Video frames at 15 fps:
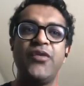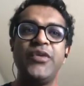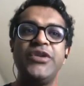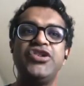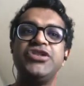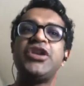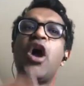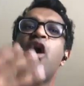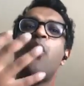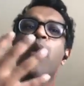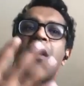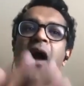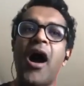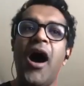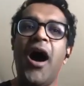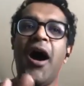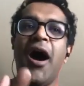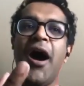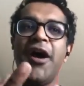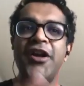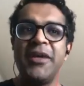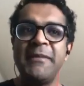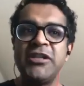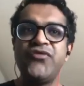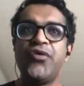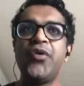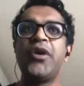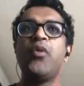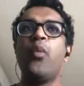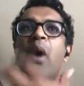which is what are our arguments
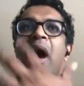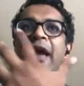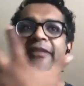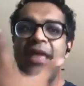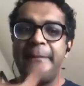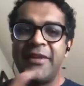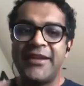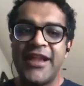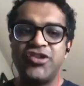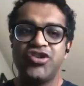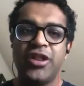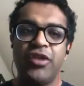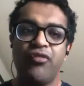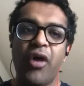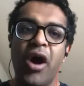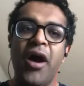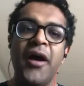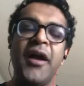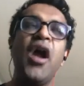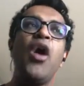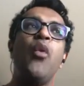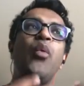for it? Why are they potentially wrong?